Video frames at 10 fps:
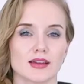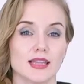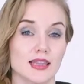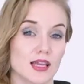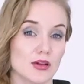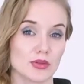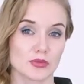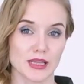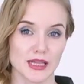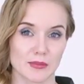Hello
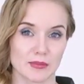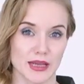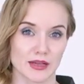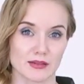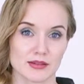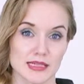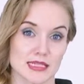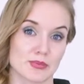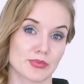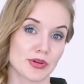and welcome back.
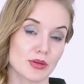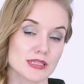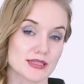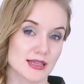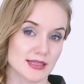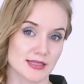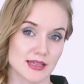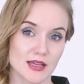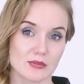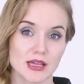As I promised last
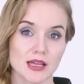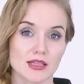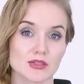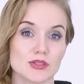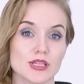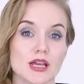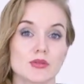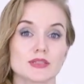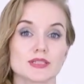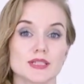time, today I
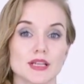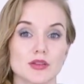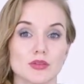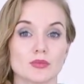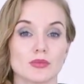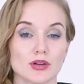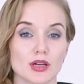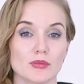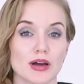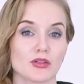will tell you
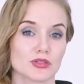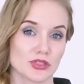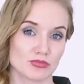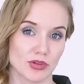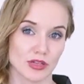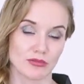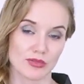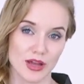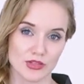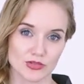more about hydraulic
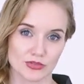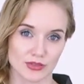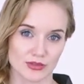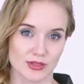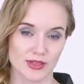fracturing.